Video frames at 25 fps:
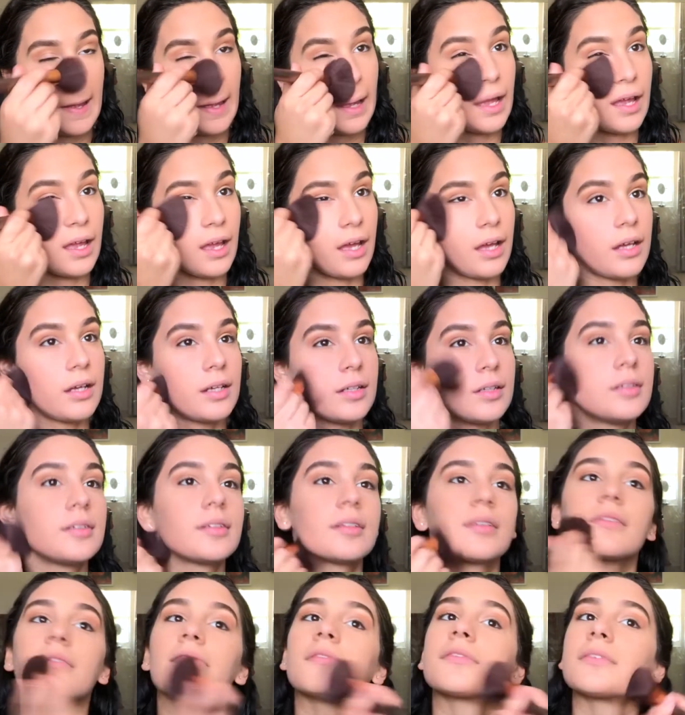and
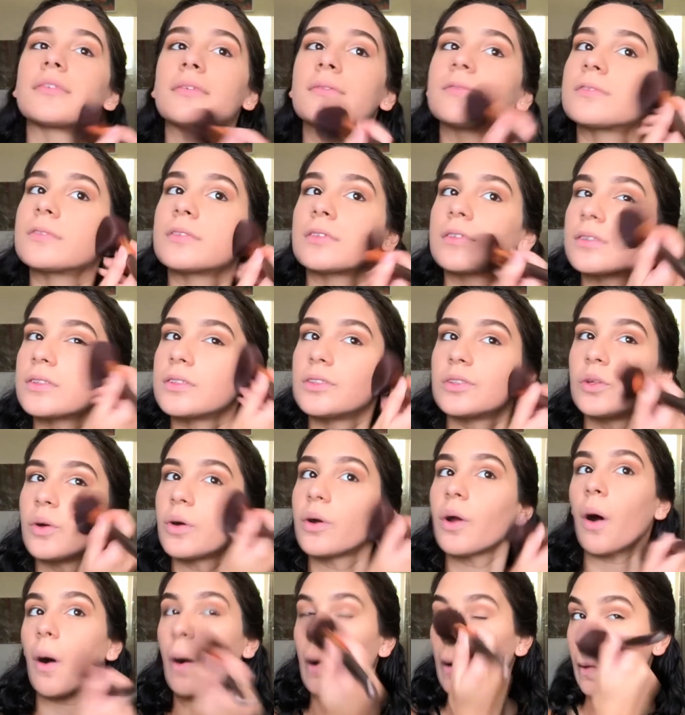do
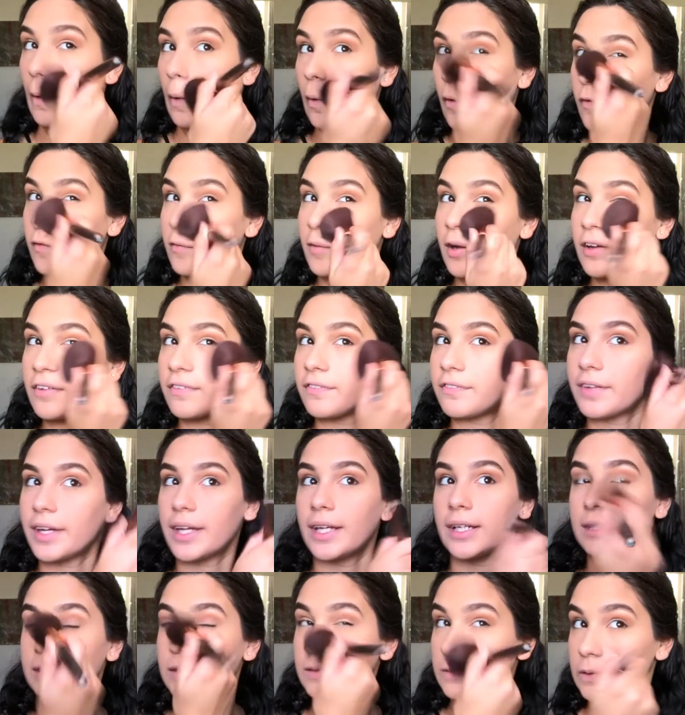it all over my
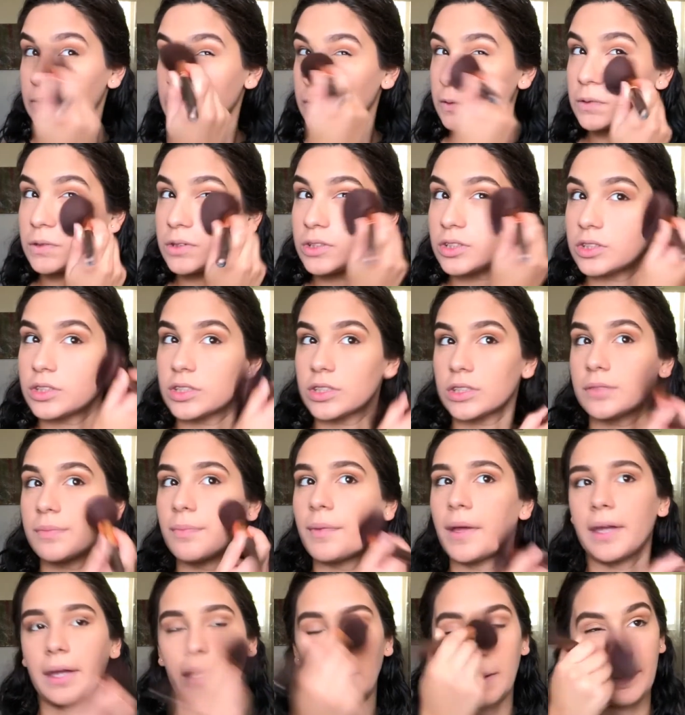face to just
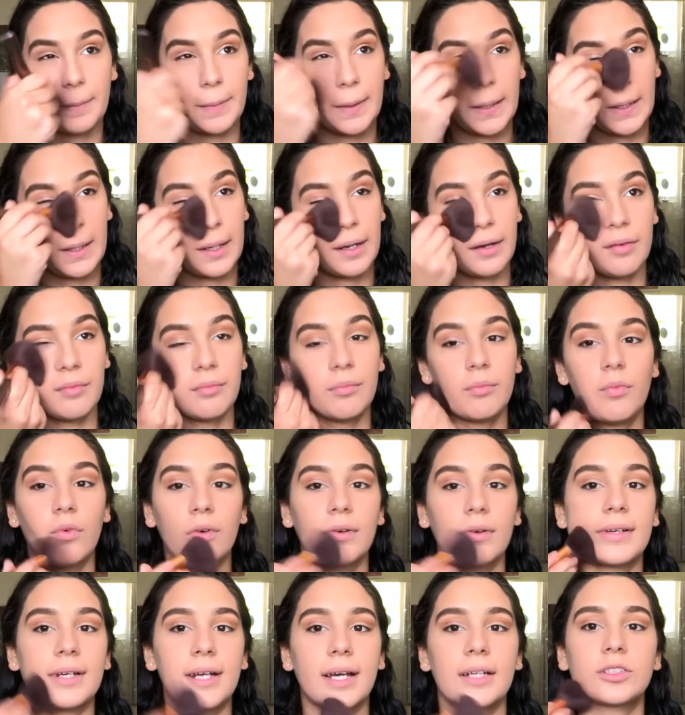make it appear
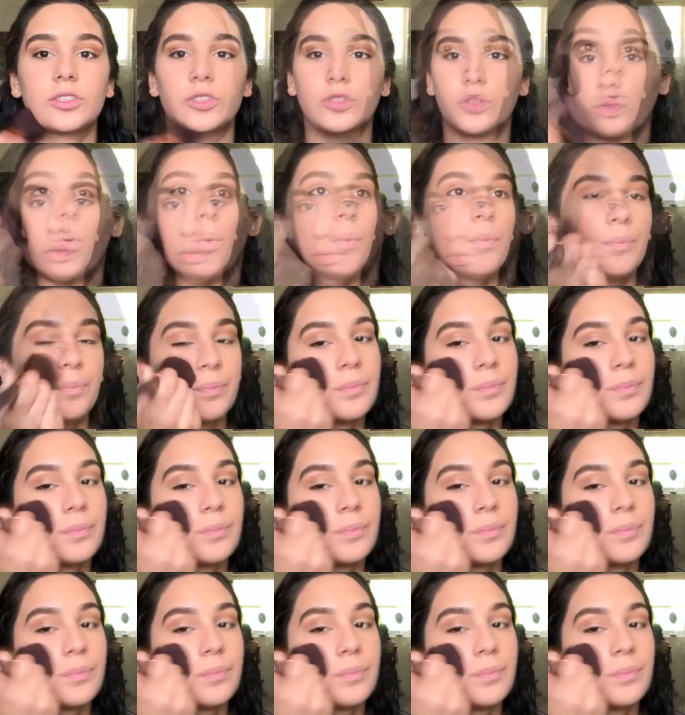more natural.